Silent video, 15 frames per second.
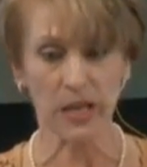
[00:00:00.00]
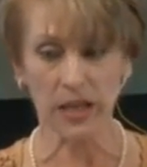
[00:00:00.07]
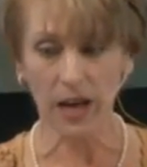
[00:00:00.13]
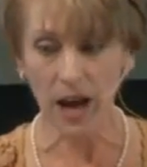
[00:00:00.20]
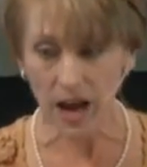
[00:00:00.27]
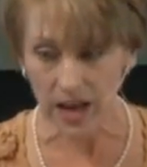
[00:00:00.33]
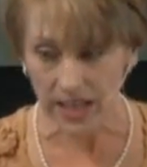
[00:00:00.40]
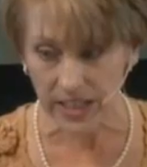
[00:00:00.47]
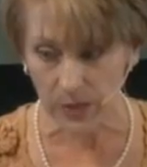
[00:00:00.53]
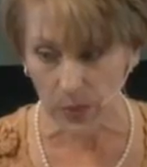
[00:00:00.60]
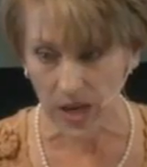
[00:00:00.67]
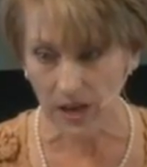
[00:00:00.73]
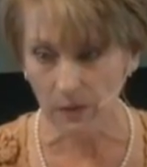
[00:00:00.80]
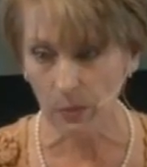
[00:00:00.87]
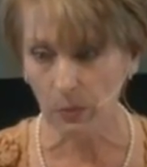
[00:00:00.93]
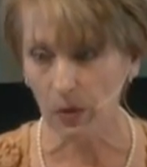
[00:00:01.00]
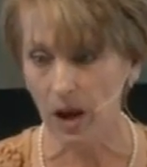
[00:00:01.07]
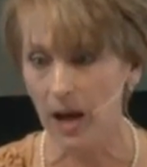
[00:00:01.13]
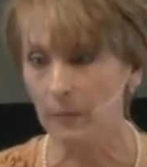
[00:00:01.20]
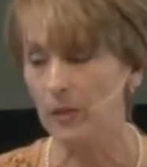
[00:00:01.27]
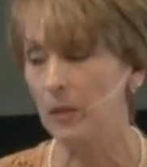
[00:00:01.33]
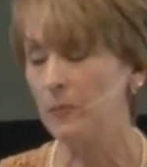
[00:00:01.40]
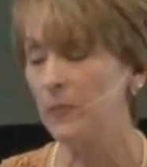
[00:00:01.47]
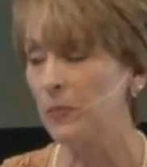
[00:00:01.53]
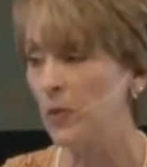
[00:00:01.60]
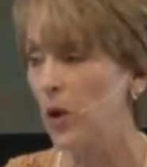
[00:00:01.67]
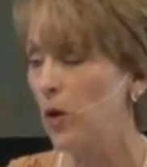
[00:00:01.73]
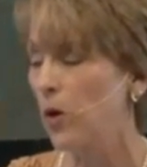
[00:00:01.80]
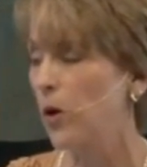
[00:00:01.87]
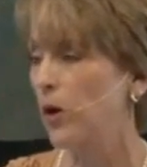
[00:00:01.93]
because we have a
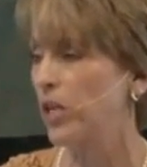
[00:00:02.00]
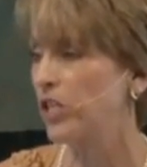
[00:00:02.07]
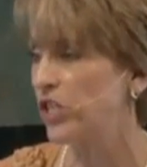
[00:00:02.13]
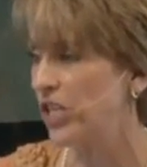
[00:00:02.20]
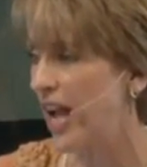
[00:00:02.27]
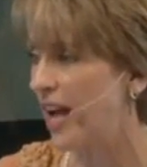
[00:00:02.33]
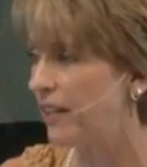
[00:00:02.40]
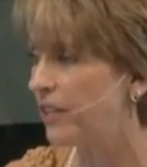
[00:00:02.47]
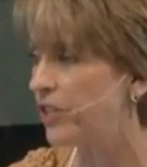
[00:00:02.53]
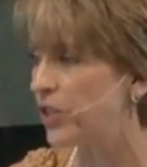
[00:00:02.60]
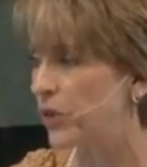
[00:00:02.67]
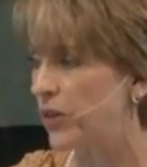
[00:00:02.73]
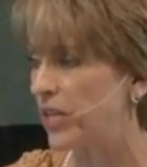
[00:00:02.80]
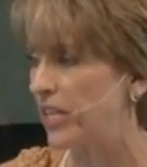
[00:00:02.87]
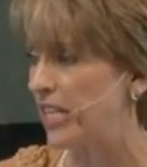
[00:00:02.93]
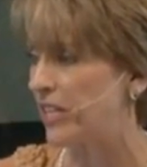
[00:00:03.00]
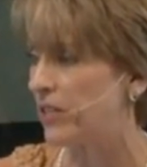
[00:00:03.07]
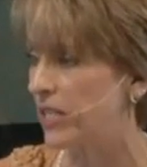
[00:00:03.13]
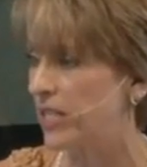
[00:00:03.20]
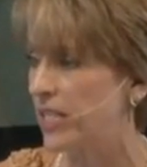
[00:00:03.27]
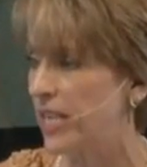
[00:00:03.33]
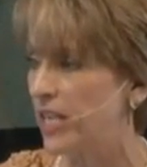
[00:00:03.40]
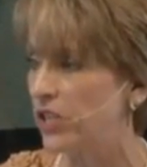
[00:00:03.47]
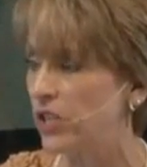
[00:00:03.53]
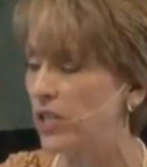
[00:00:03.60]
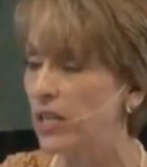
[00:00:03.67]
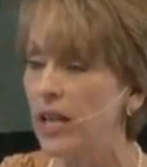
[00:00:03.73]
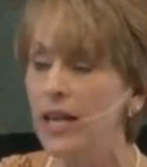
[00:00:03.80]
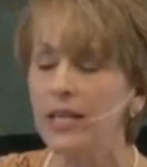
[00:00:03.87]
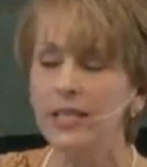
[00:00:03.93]
problem or a challenge or an
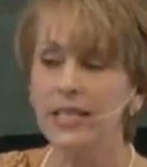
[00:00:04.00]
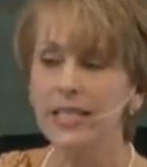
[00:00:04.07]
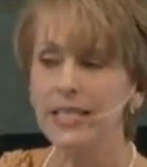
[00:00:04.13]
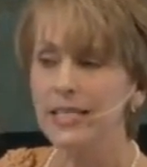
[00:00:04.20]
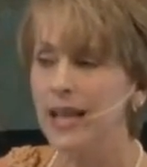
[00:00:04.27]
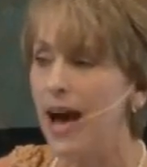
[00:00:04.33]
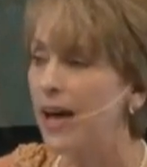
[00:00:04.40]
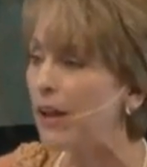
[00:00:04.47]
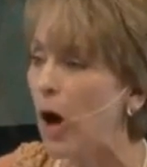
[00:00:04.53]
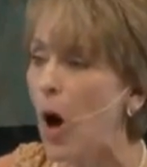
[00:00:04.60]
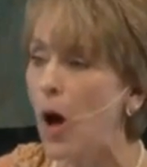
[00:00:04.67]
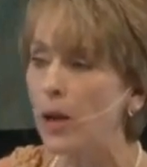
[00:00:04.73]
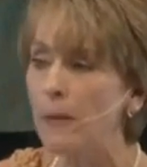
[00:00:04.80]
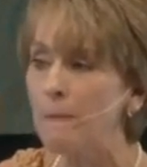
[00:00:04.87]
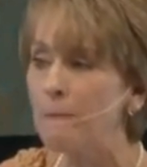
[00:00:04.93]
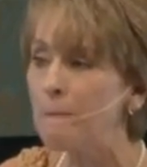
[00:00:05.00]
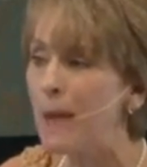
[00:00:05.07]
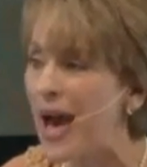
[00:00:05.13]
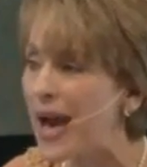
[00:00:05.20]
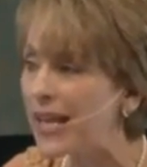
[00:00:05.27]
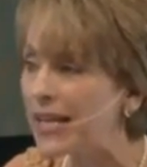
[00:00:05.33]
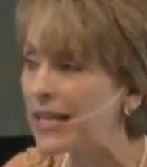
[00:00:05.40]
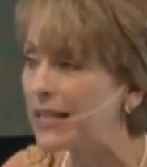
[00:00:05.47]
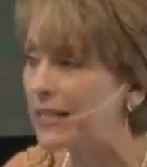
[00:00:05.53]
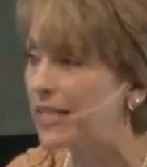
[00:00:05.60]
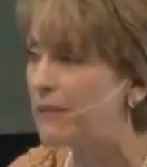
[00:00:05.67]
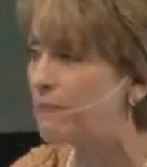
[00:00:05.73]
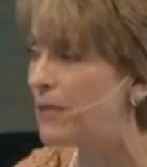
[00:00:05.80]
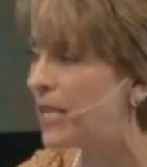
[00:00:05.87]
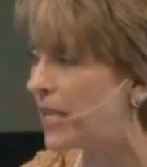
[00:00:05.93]
irritation, does not
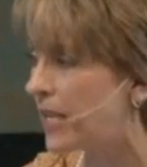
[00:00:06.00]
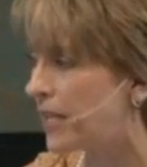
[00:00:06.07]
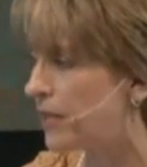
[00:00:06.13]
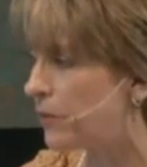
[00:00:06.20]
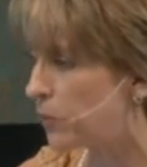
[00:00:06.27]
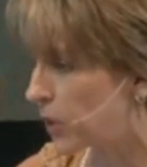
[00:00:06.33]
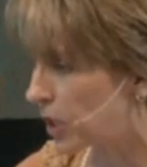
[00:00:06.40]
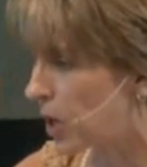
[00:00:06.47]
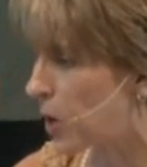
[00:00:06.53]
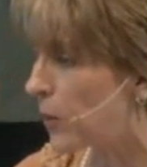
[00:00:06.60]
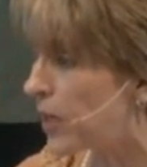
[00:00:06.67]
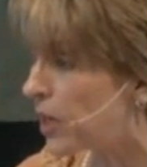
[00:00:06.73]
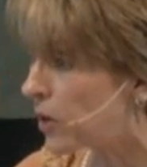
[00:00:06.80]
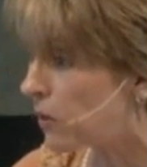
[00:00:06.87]
automatically mean we're going to